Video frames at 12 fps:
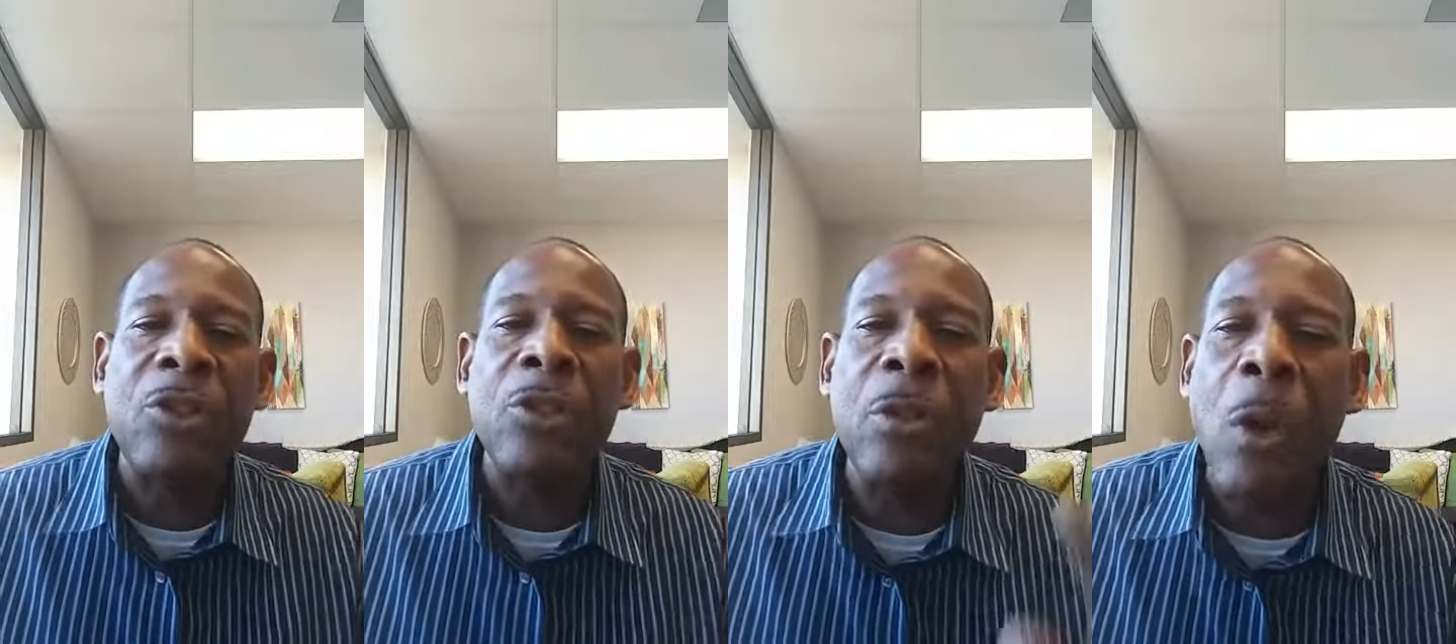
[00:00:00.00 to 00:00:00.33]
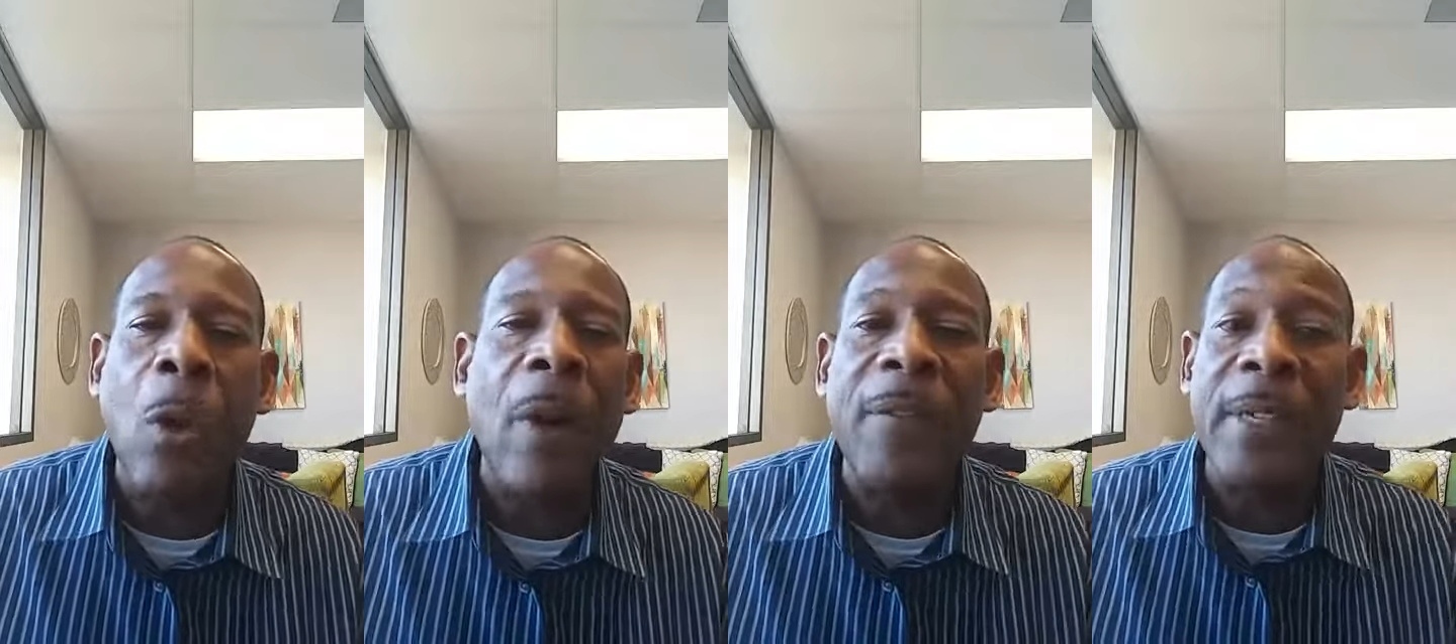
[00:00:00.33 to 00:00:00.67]
you
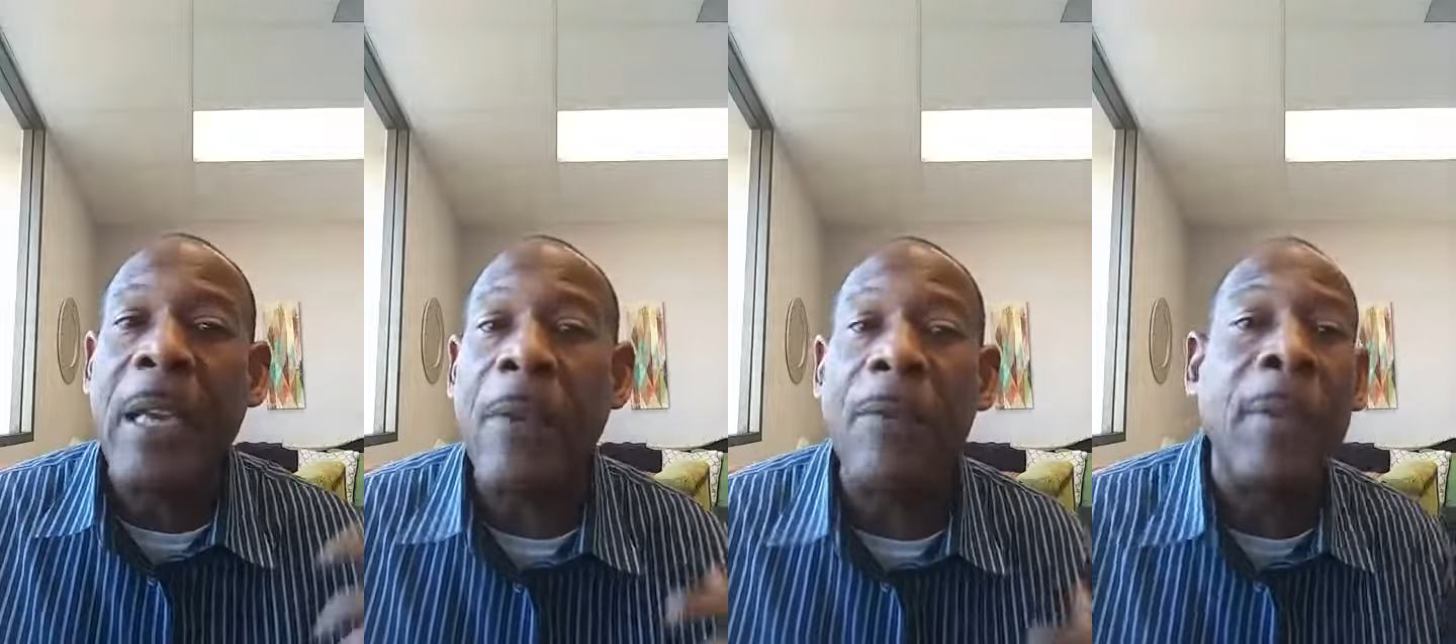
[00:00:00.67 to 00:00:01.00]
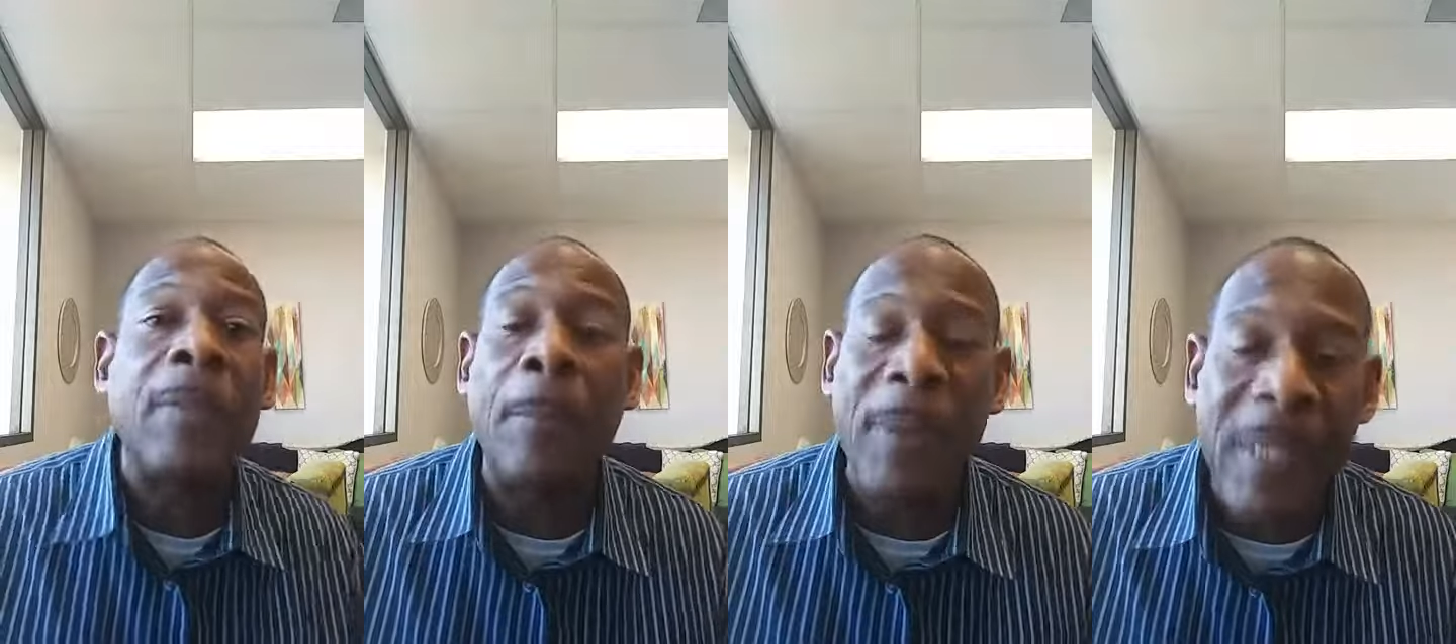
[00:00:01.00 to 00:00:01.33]
know of and tell them
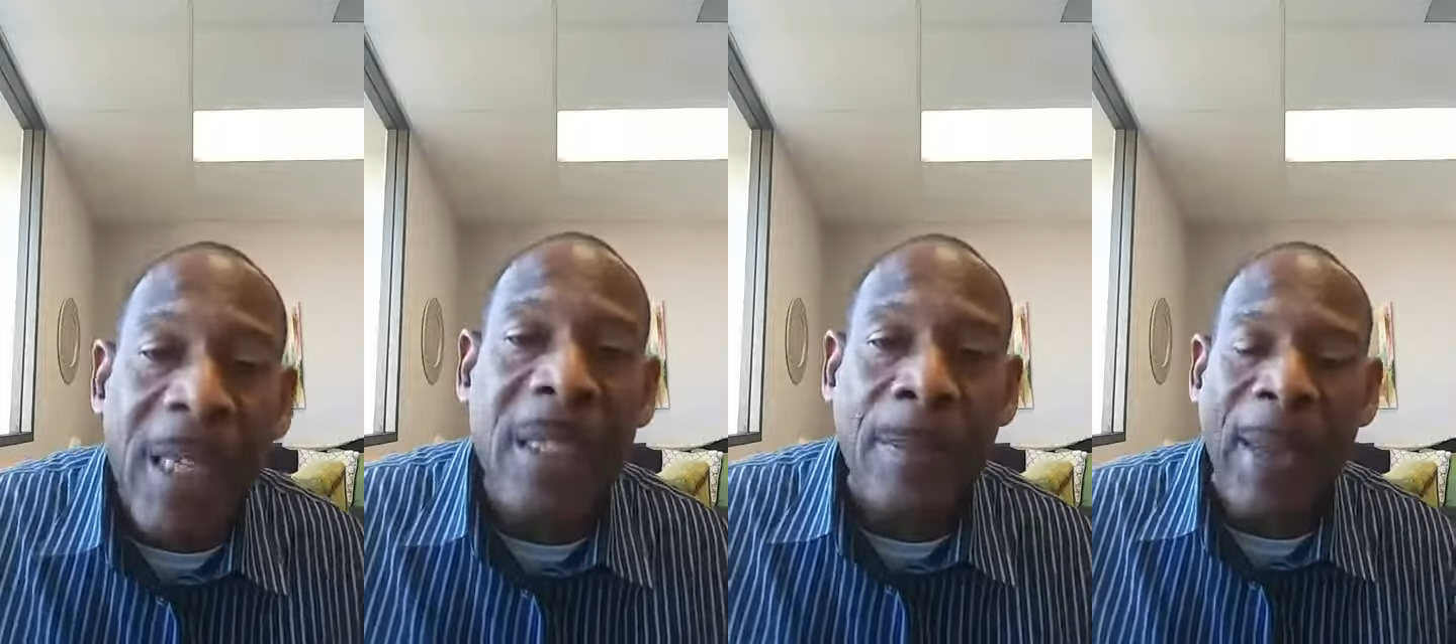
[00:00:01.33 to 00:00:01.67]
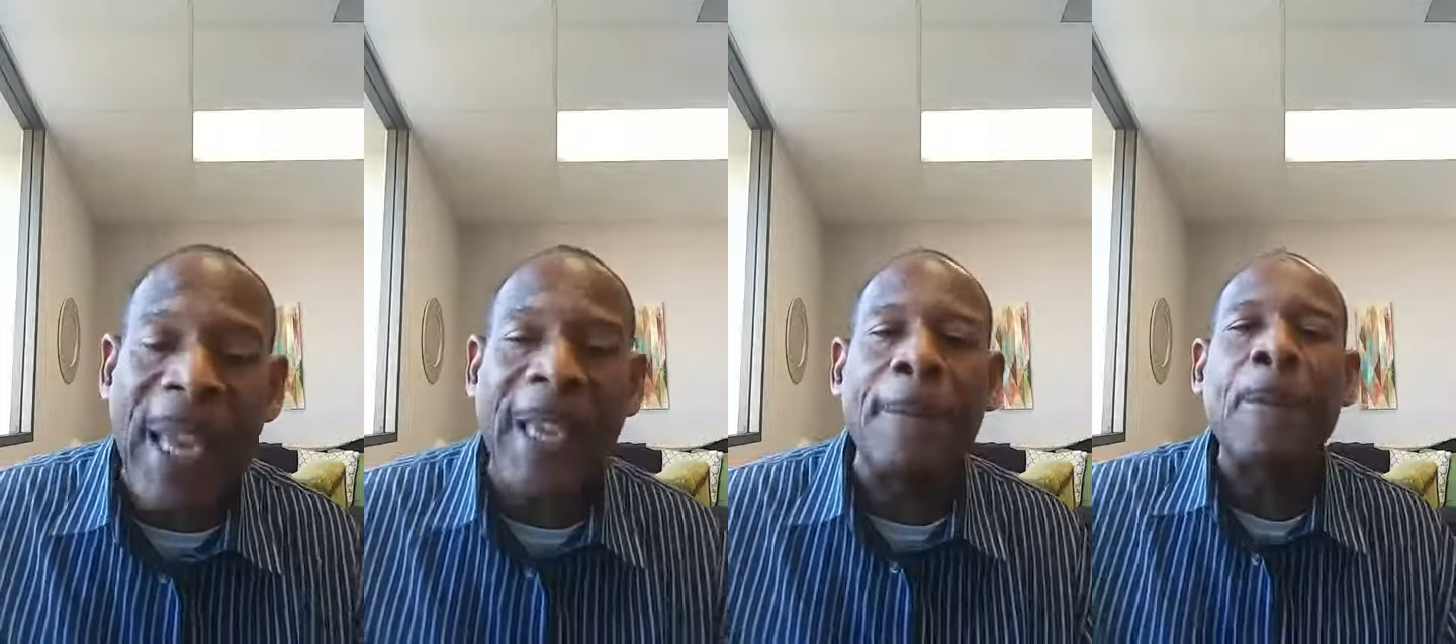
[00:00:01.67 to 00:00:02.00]
to participate